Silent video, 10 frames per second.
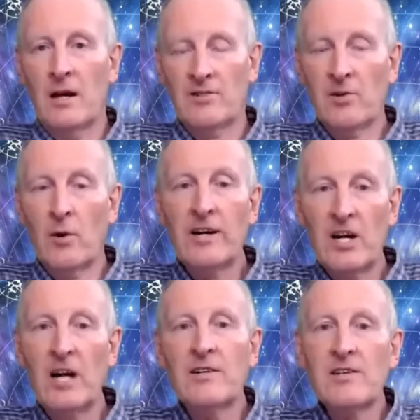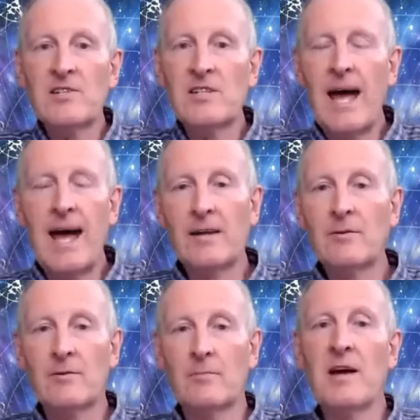so I could
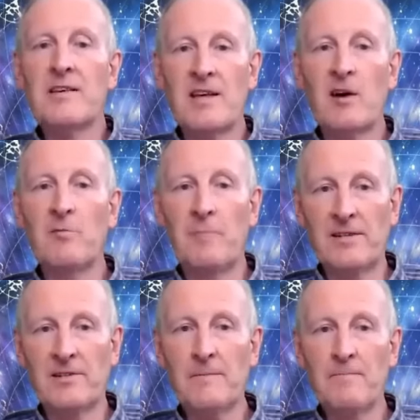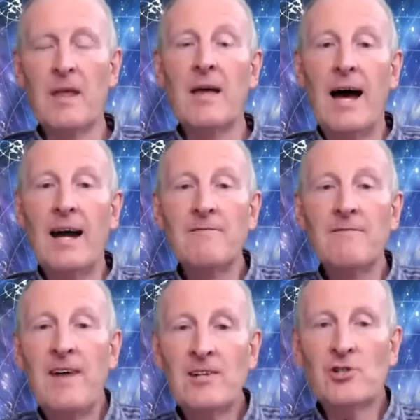understand myself better and
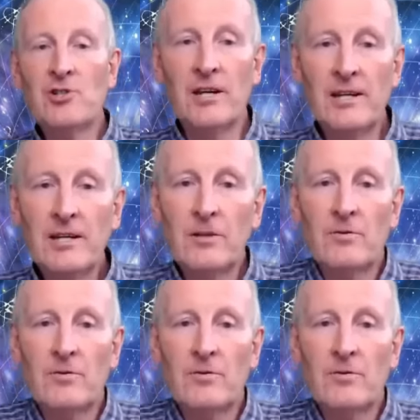eventually